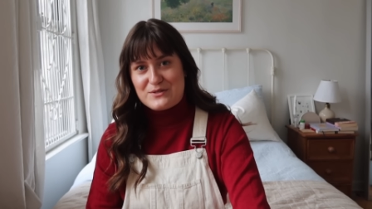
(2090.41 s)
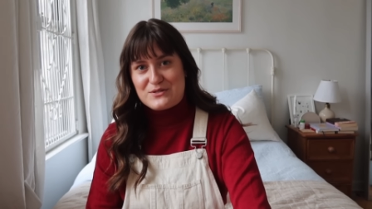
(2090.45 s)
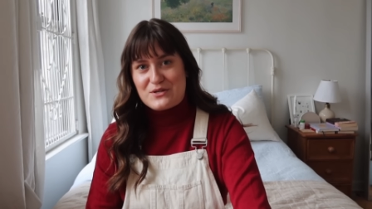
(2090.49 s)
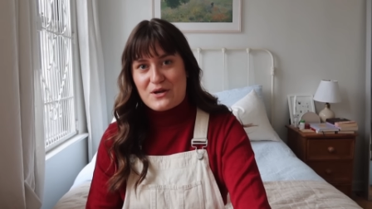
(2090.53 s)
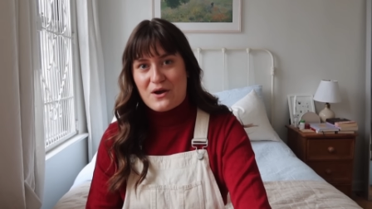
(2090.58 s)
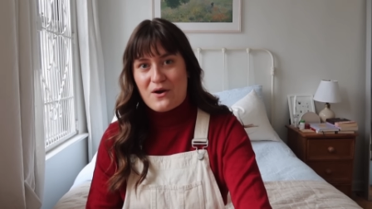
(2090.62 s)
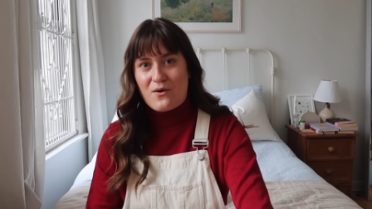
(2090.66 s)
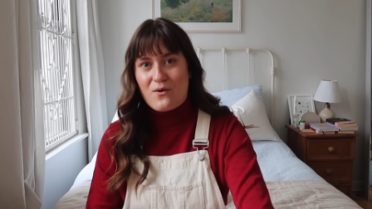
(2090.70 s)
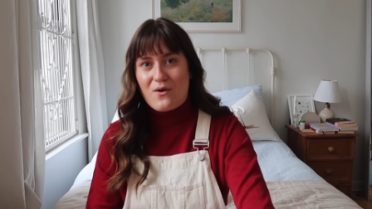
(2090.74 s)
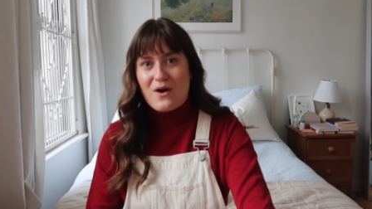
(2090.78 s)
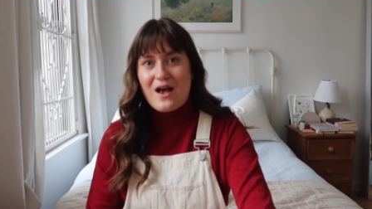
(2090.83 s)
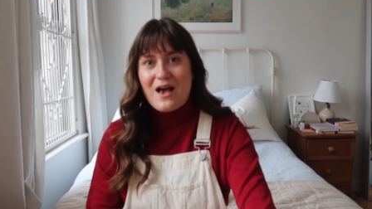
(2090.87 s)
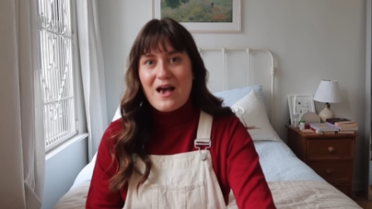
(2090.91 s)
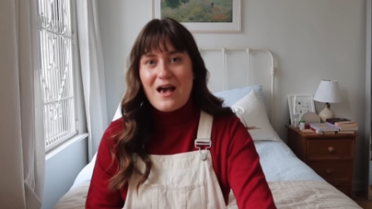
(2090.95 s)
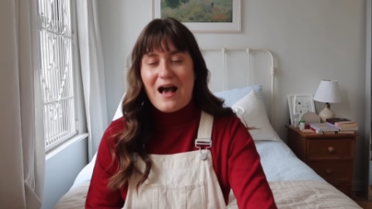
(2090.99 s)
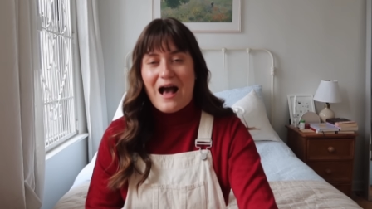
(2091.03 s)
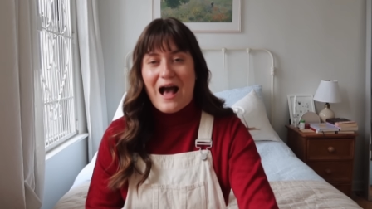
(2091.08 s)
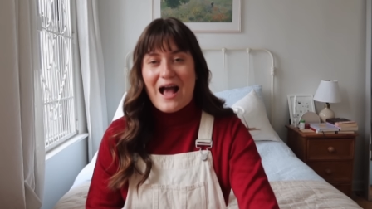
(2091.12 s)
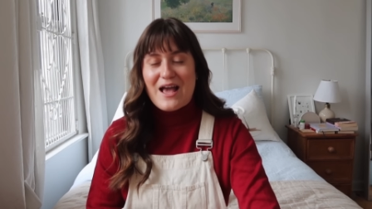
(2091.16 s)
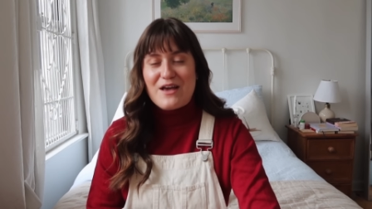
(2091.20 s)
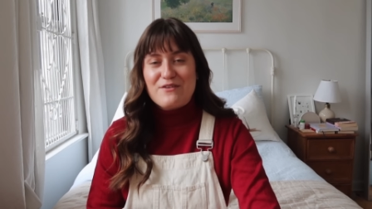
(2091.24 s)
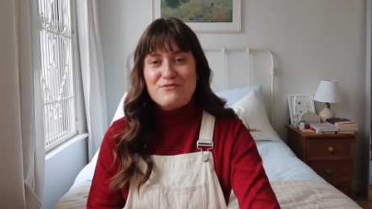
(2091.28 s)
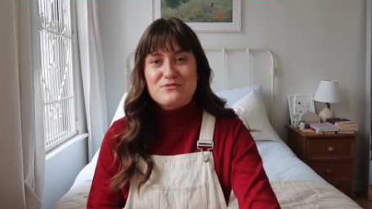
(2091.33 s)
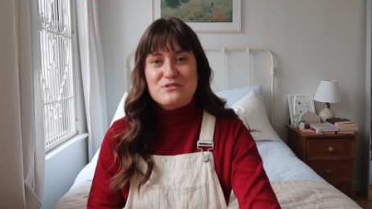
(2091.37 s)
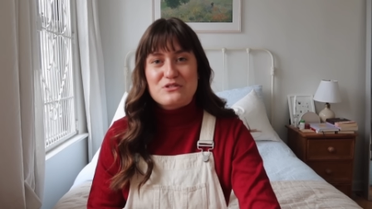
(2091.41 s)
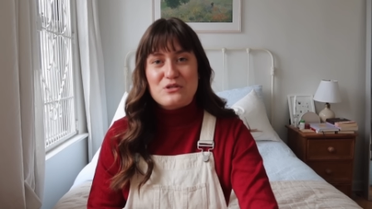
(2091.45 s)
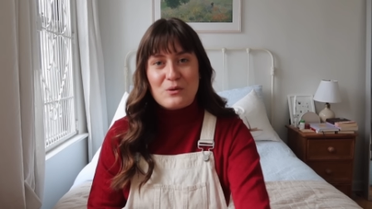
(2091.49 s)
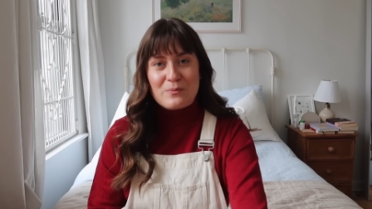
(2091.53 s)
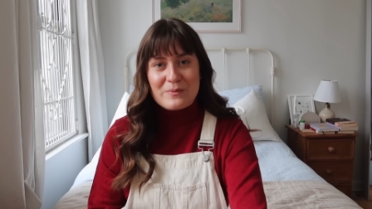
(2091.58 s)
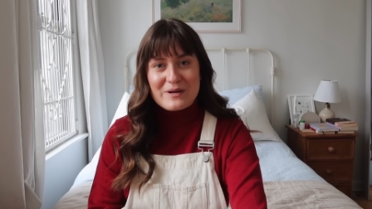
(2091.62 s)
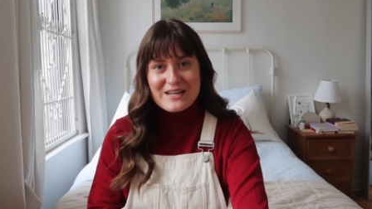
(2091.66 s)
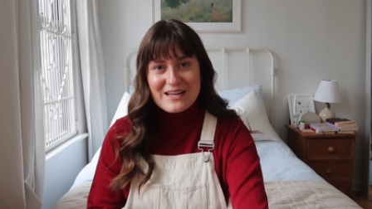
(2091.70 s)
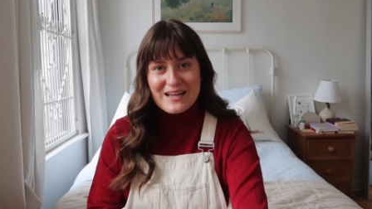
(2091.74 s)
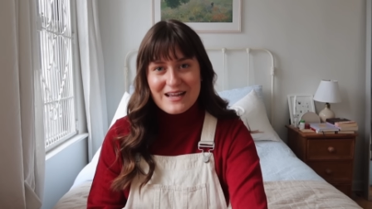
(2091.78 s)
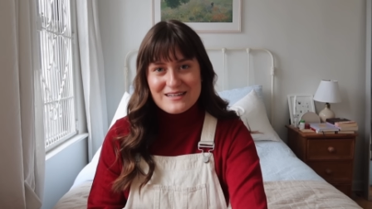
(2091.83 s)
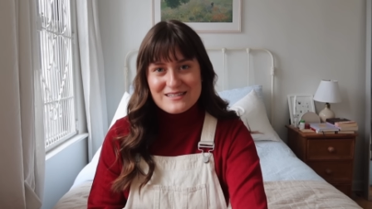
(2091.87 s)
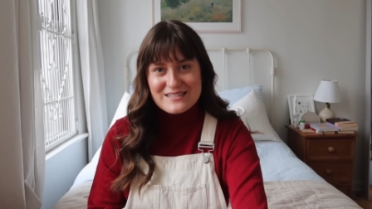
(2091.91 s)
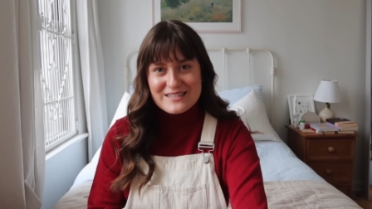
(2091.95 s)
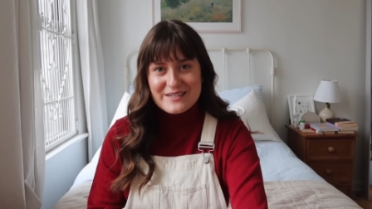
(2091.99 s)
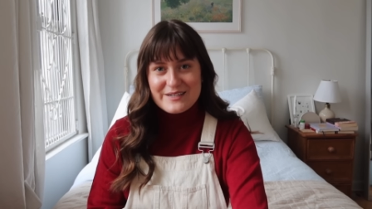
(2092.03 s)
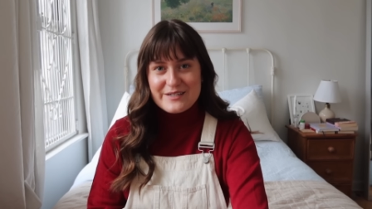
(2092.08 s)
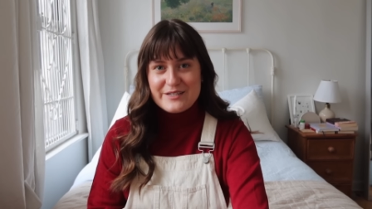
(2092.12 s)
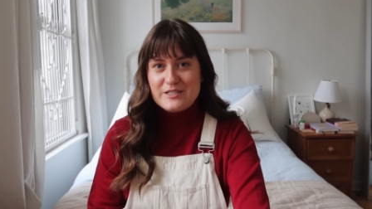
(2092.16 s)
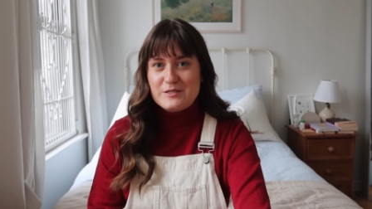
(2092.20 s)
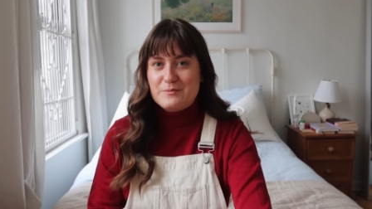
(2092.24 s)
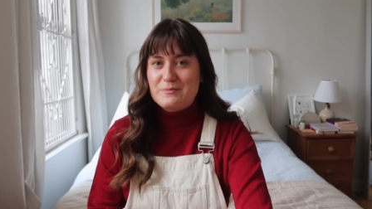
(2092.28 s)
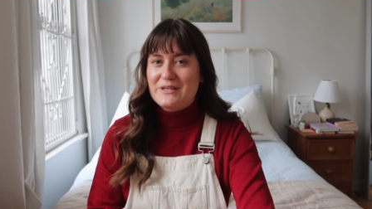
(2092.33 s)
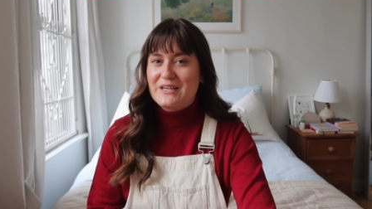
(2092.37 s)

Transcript: So I have so many ideas.